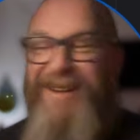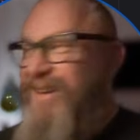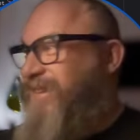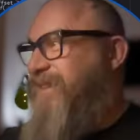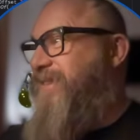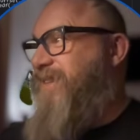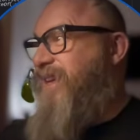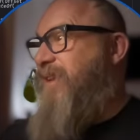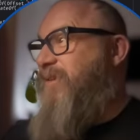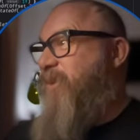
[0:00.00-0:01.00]
And
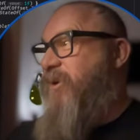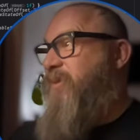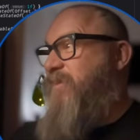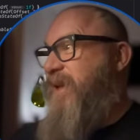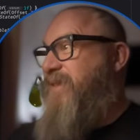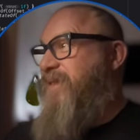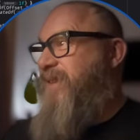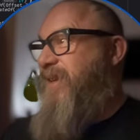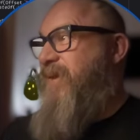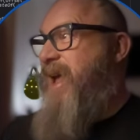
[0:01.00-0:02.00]
in most places
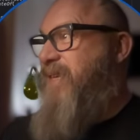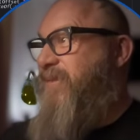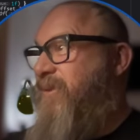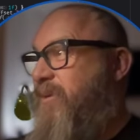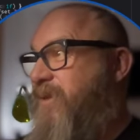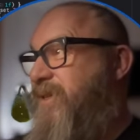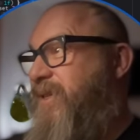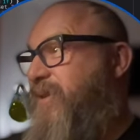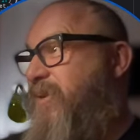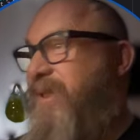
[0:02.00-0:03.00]
that you ask for will just
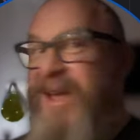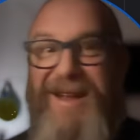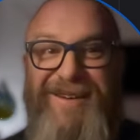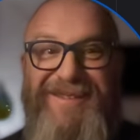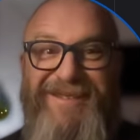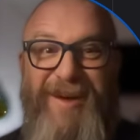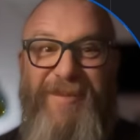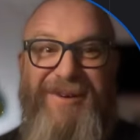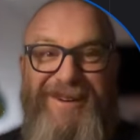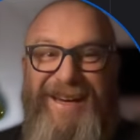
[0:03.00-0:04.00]
ignore that
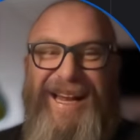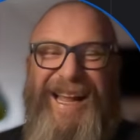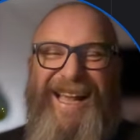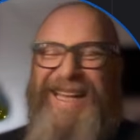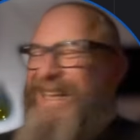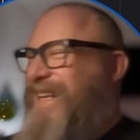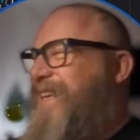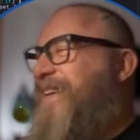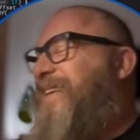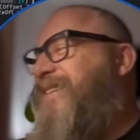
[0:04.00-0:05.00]
number.
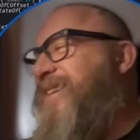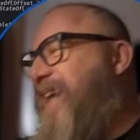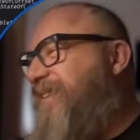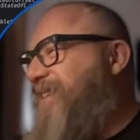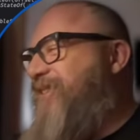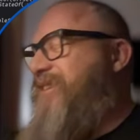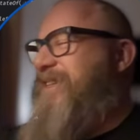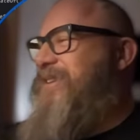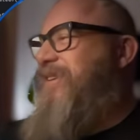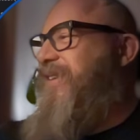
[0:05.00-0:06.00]
So that's an
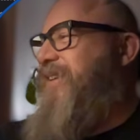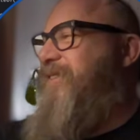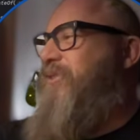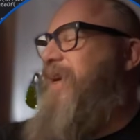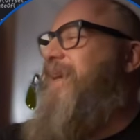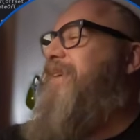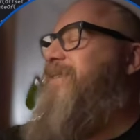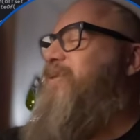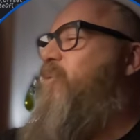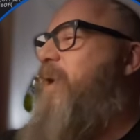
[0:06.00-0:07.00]
interesting little trick, a little